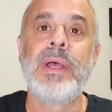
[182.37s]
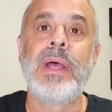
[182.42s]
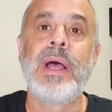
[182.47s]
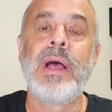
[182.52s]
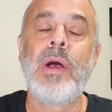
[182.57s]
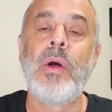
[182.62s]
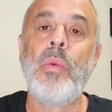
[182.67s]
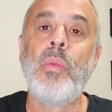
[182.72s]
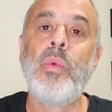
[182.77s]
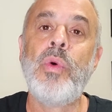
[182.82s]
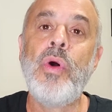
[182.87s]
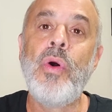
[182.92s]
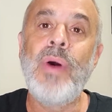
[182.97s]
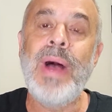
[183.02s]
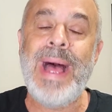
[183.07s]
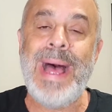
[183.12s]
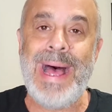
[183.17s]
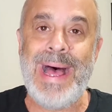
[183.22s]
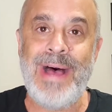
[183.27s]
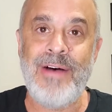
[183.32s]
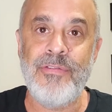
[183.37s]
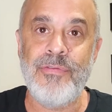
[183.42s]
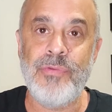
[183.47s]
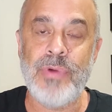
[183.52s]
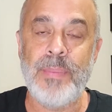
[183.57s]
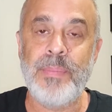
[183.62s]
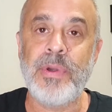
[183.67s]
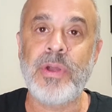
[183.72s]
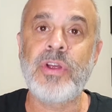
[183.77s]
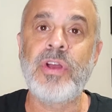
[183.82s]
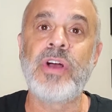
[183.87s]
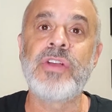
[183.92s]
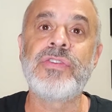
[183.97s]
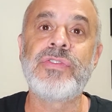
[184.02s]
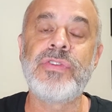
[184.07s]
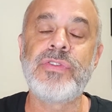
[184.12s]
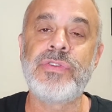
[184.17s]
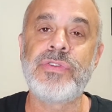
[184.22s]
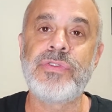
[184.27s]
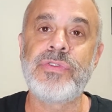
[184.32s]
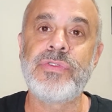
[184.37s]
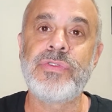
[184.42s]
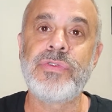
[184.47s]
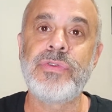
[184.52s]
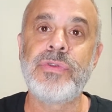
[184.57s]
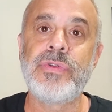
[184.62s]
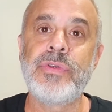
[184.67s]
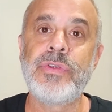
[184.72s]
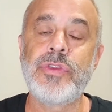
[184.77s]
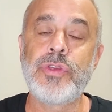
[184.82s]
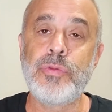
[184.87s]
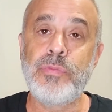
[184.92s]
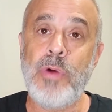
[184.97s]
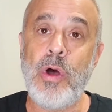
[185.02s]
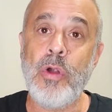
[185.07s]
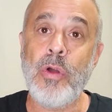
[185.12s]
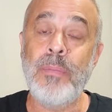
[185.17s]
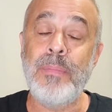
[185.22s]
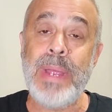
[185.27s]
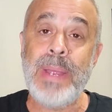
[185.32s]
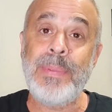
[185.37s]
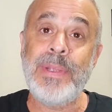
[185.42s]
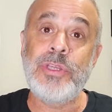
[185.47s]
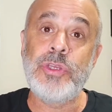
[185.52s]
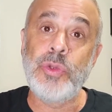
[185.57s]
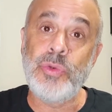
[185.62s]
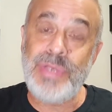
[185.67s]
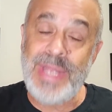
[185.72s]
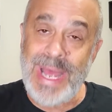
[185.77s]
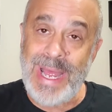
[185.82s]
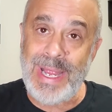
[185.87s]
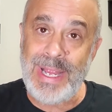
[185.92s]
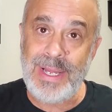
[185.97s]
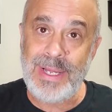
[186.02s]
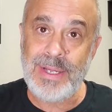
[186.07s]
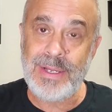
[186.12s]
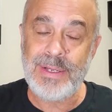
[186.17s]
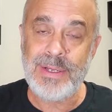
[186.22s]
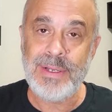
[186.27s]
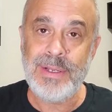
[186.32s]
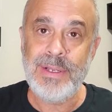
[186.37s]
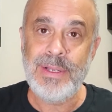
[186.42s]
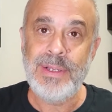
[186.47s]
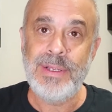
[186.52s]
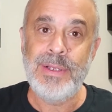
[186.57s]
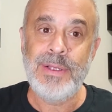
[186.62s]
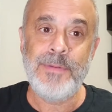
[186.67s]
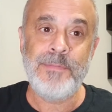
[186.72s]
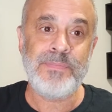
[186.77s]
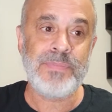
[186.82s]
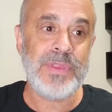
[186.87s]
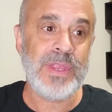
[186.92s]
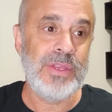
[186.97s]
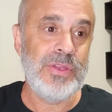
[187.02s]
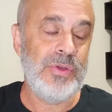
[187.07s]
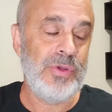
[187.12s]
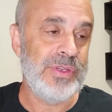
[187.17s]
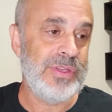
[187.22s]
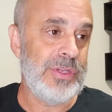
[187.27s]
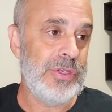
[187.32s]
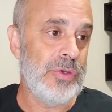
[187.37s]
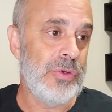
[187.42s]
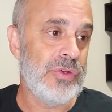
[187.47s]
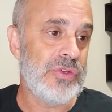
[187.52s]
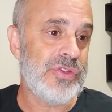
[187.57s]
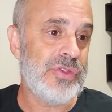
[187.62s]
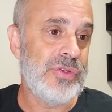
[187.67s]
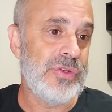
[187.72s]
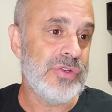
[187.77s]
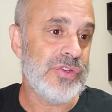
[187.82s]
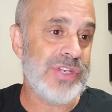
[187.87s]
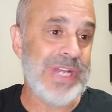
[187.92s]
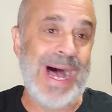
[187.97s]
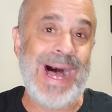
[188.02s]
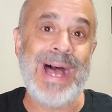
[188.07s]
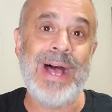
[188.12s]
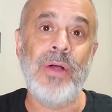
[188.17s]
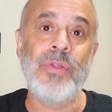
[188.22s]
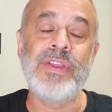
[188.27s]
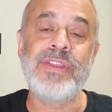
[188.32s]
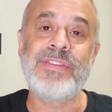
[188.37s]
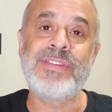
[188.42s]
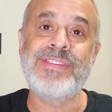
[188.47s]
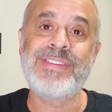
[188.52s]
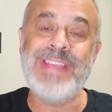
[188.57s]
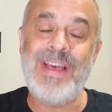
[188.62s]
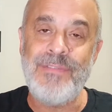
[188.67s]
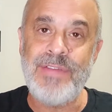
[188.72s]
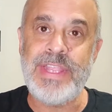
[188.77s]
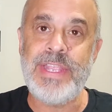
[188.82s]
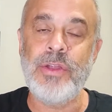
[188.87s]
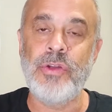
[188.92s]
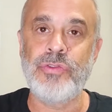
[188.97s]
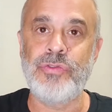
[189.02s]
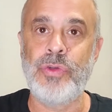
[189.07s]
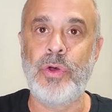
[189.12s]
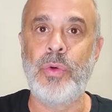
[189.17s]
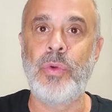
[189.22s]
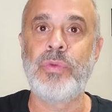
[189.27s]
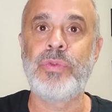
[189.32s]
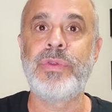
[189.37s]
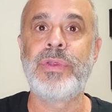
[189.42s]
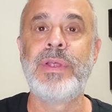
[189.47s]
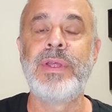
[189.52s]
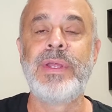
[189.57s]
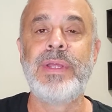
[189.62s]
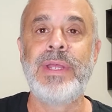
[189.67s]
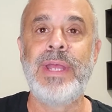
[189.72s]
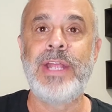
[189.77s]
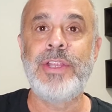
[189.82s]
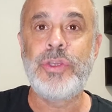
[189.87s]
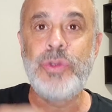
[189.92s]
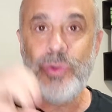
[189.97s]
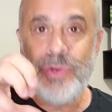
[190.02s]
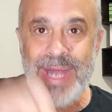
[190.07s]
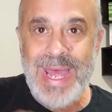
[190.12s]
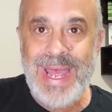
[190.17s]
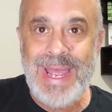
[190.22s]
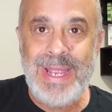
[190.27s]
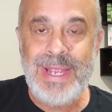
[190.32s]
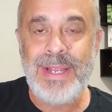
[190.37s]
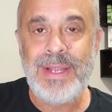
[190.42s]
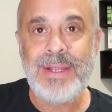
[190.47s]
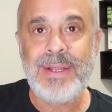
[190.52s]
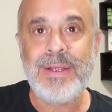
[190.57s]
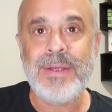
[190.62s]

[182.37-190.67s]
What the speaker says: will have repercussions tomorrow. Maybe today, your child is 7 years old, and today